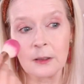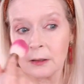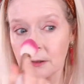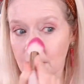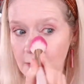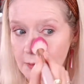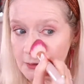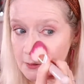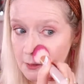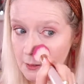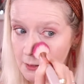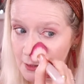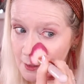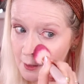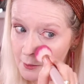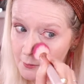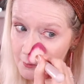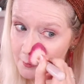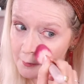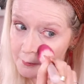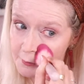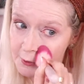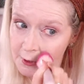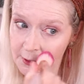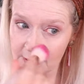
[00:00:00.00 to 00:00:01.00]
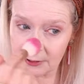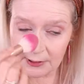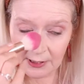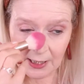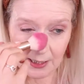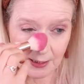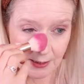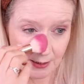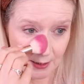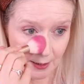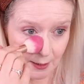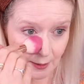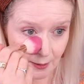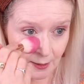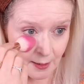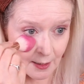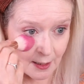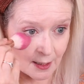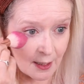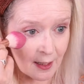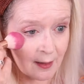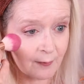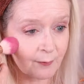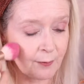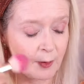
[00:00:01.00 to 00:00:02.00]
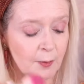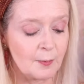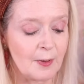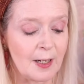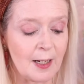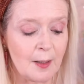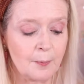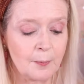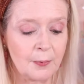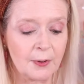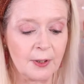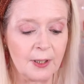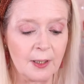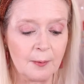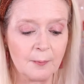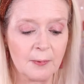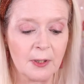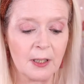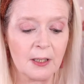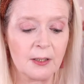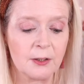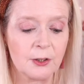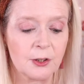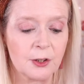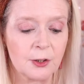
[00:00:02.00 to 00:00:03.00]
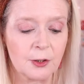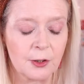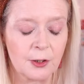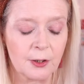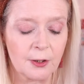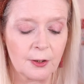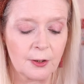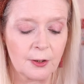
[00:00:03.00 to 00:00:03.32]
So now I'm just setting everywhere pretty much